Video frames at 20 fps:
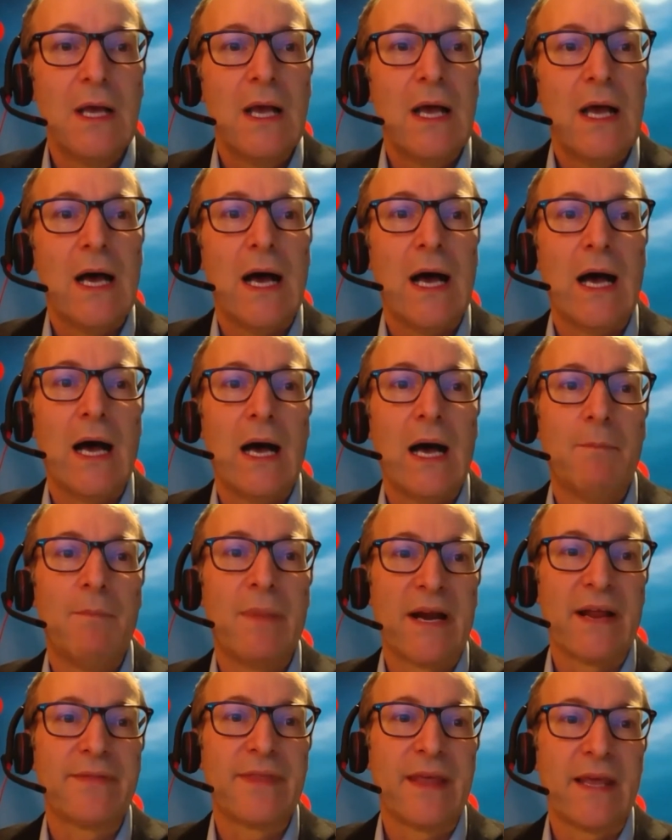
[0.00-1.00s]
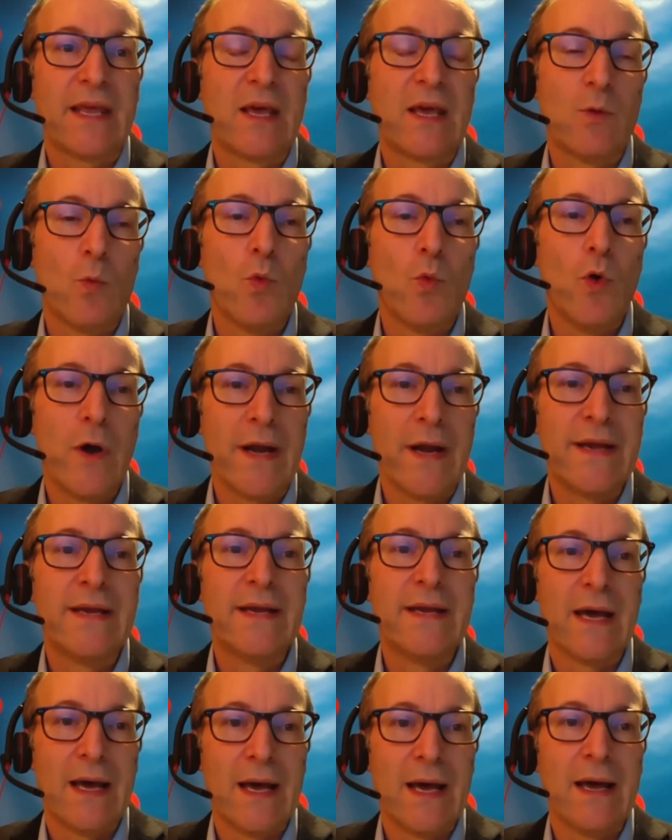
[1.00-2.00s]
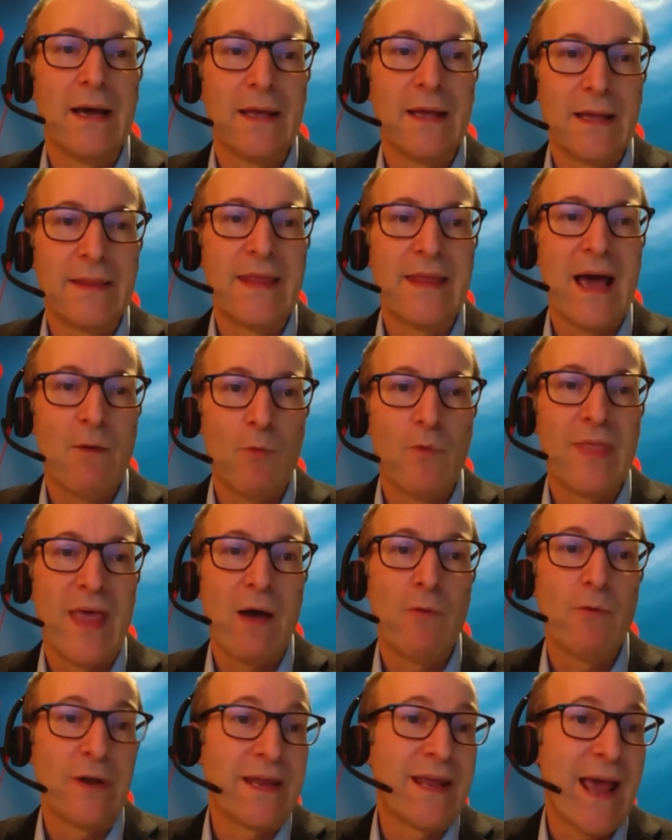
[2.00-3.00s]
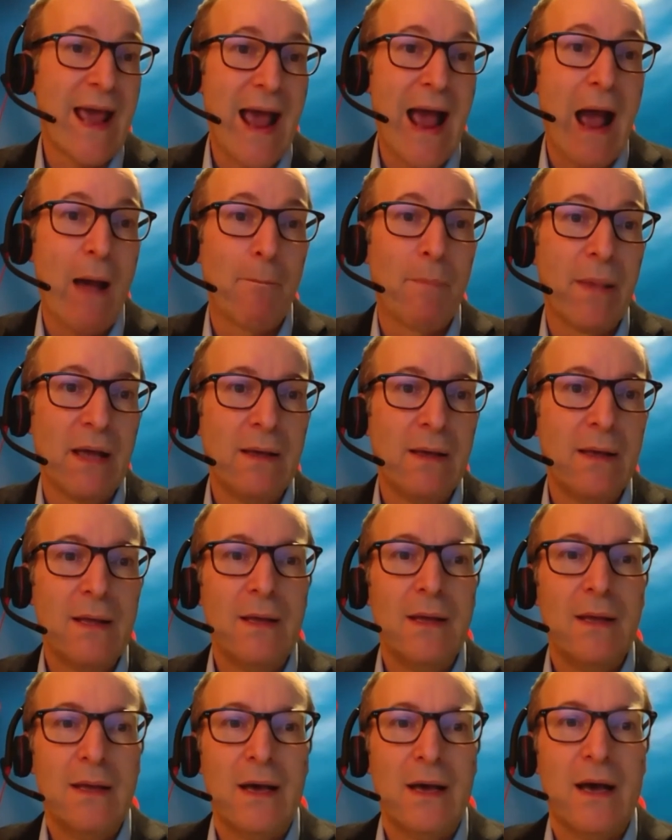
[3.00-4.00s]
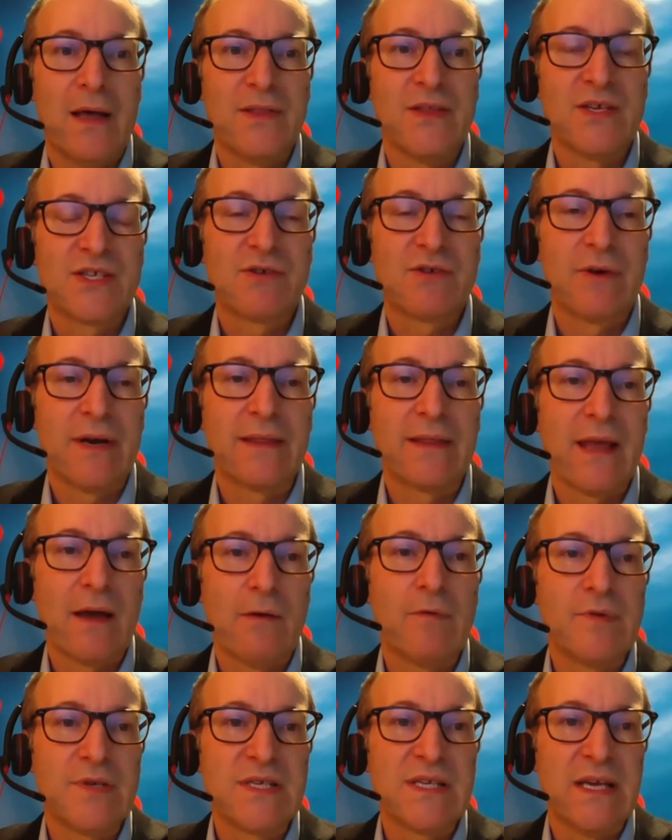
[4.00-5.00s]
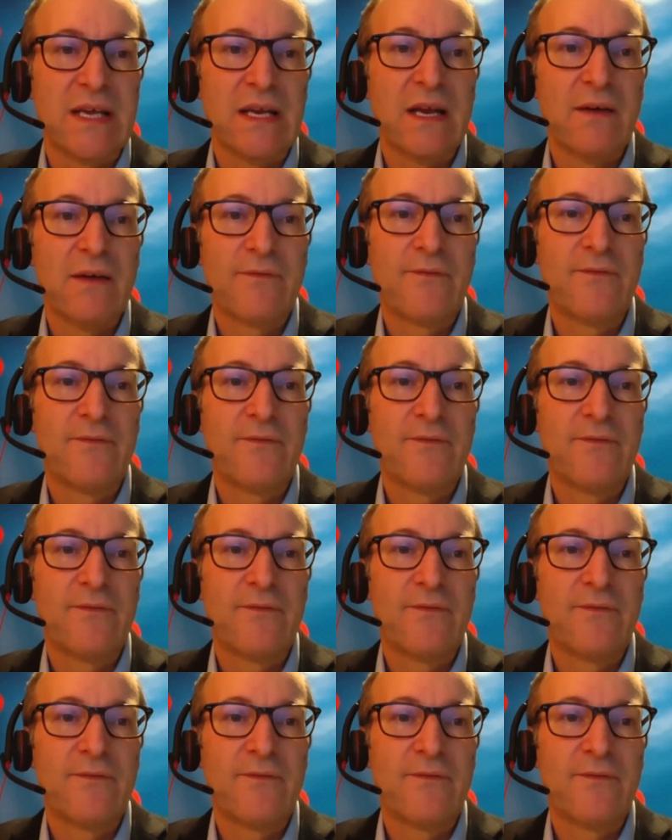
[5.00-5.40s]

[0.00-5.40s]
but I think it would that would cap the strength that we've seen.